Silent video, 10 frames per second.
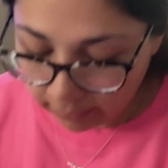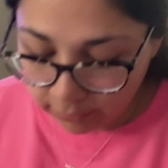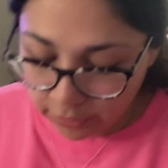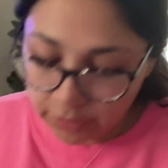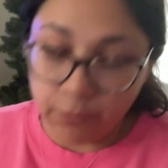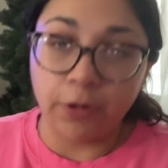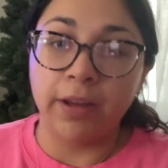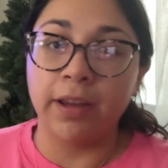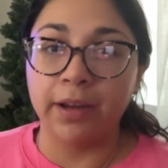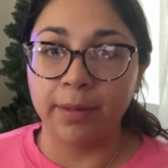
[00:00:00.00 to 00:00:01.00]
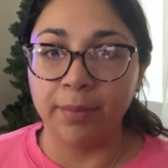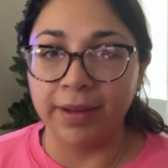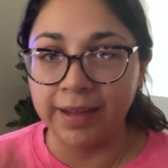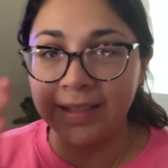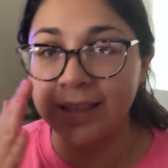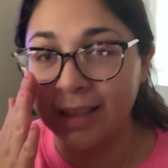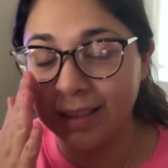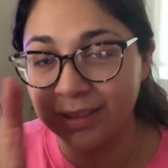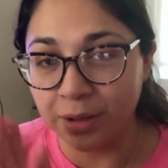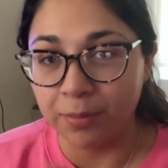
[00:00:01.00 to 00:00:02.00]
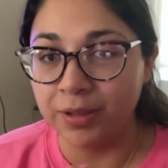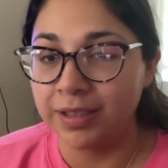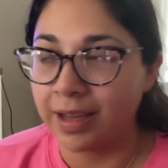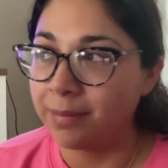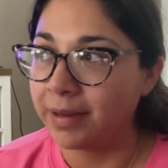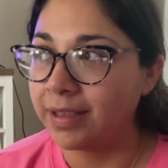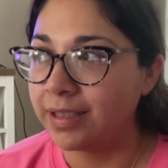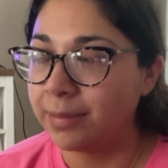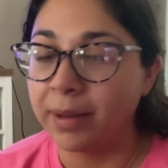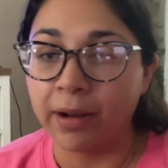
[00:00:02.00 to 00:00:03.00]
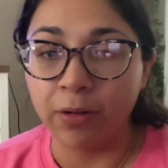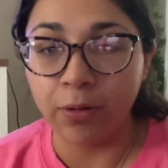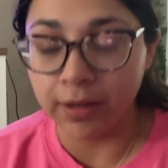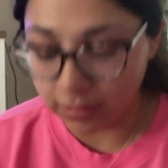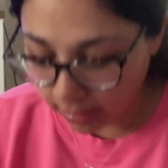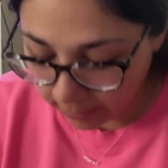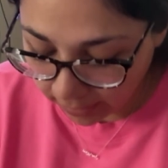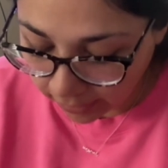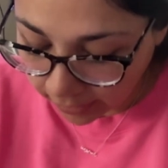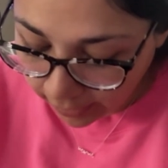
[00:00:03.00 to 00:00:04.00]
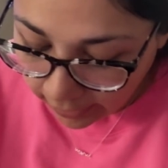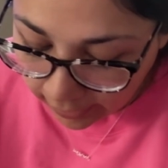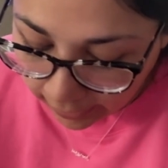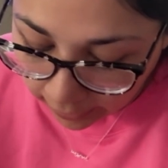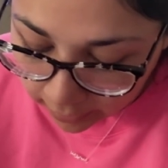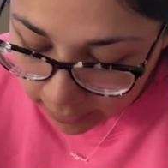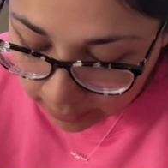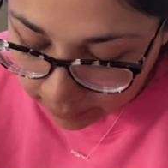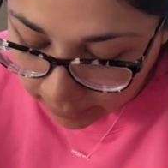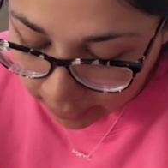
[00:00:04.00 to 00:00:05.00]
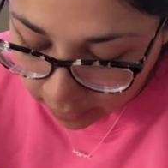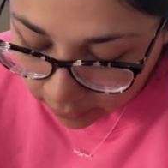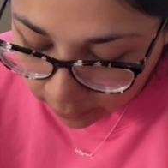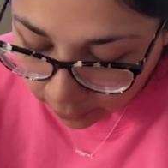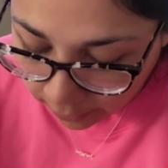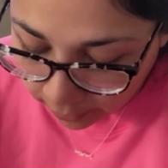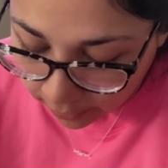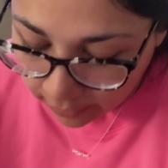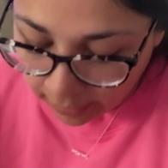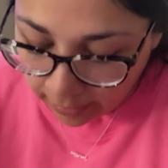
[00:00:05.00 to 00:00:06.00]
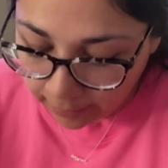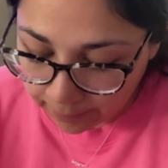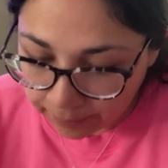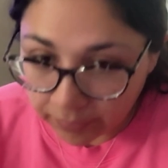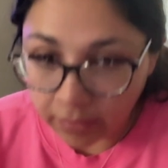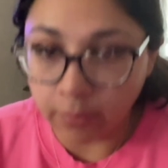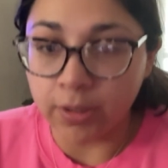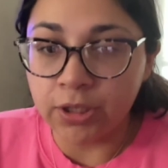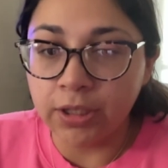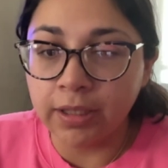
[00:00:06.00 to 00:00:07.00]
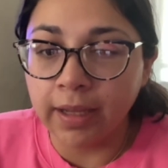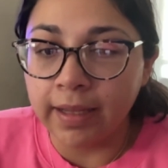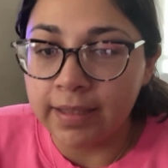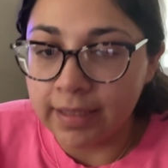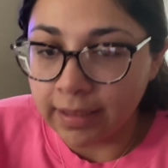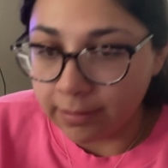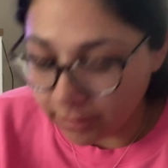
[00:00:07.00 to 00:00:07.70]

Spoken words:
there's more here, but I see that's almost 10 minutes, but I'll go ahead and stop here. And thank you for watching, and I'll